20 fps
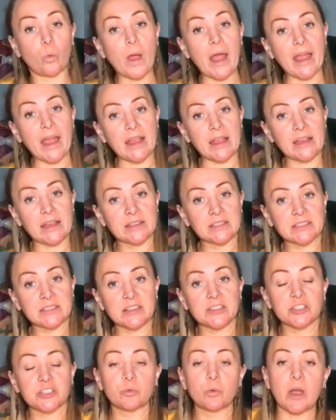ways
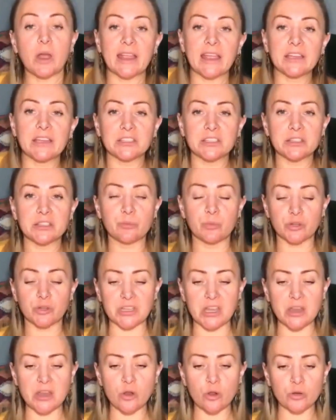and to work into the
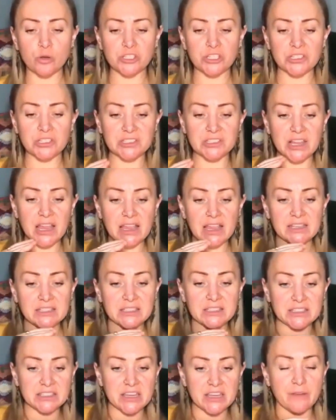body, not just
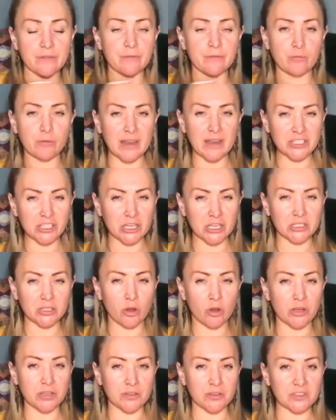stiff, rigid
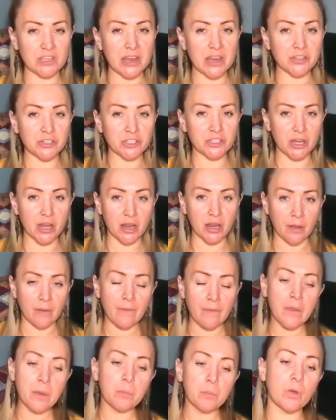kind of tension,
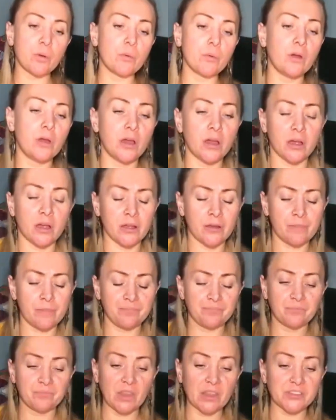but
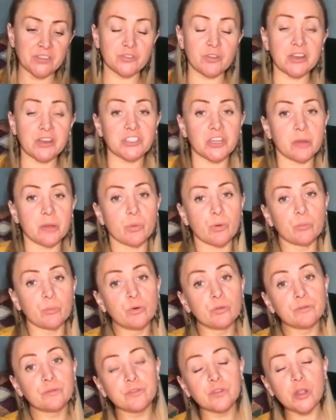stretching, but
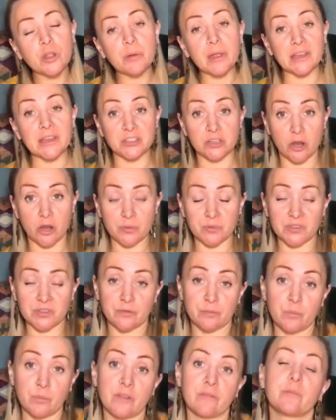more fluid types
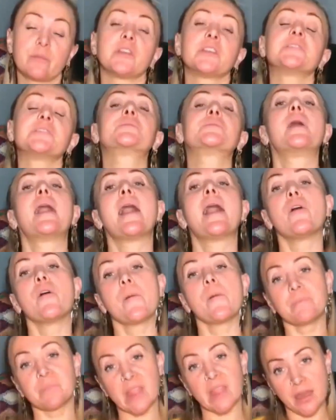of movement as
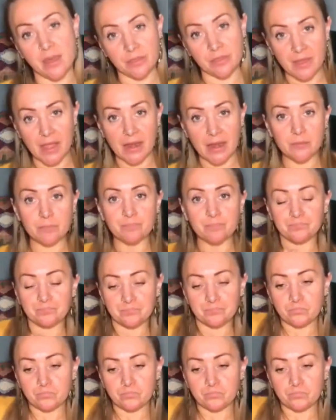well, then